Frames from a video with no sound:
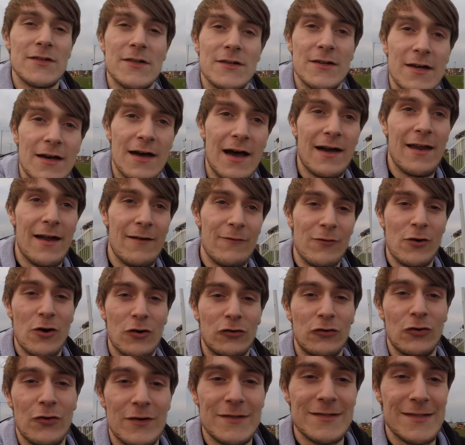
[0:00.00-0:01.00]
to do it, I haven't
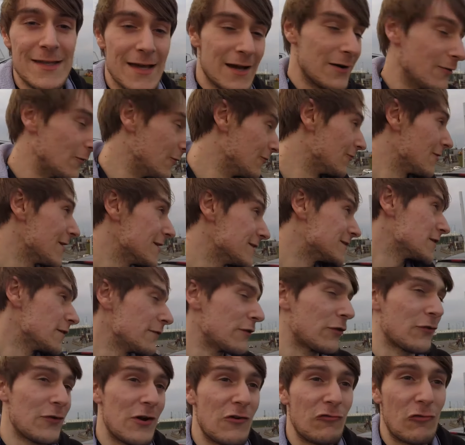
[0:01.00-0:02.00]
got a choice now. We raised
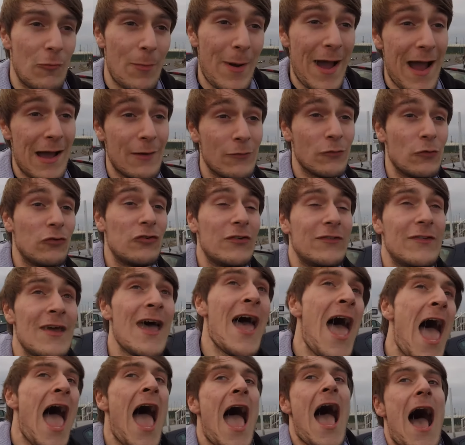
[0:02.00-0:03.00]
over three hundred pounds, which is
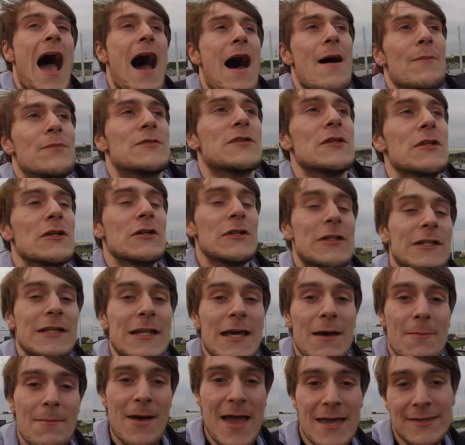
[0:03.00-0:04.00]

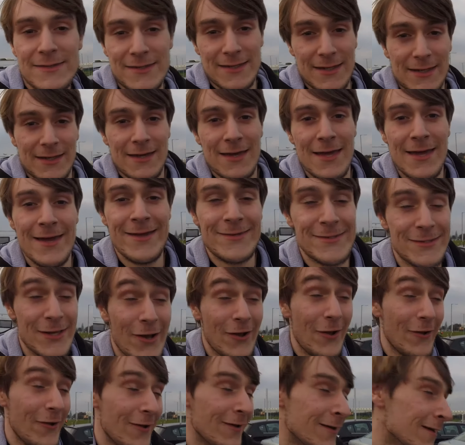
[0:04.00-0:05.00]
absolutely amazing.
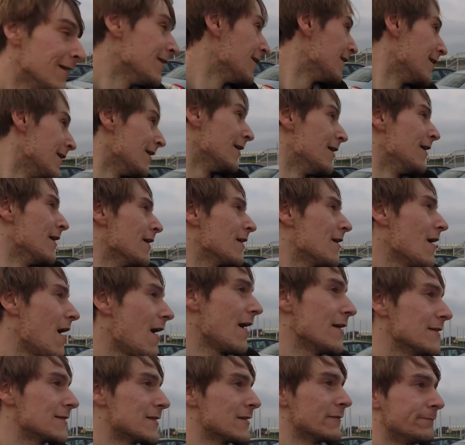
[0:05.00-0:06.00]
So,
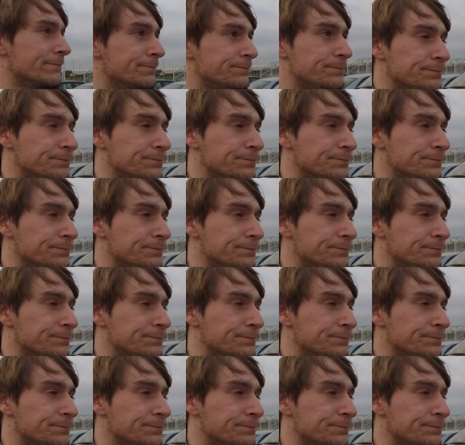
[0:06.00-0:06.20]
guys,